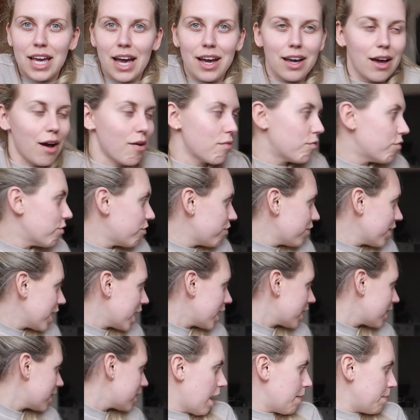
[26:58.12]
get
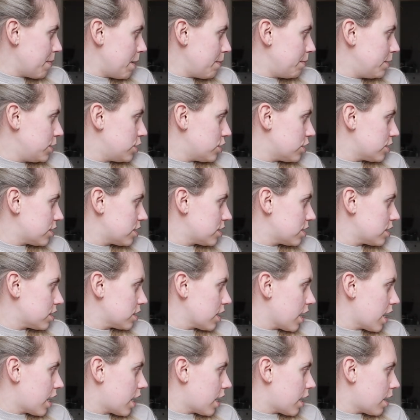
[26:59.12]
comfy, and maybe just
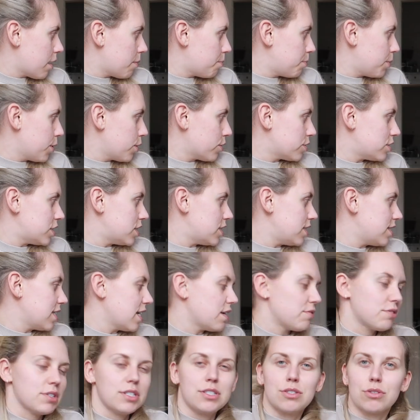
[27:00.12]
uh, put on a
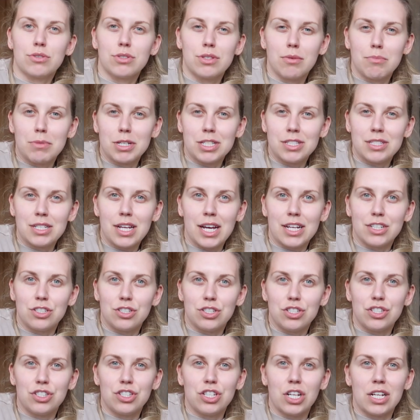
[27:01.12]
series or something tonight and
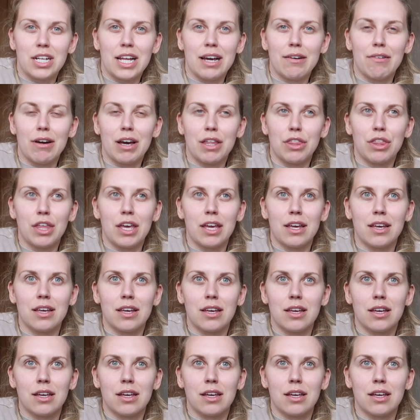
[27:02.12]
just chill out, I think.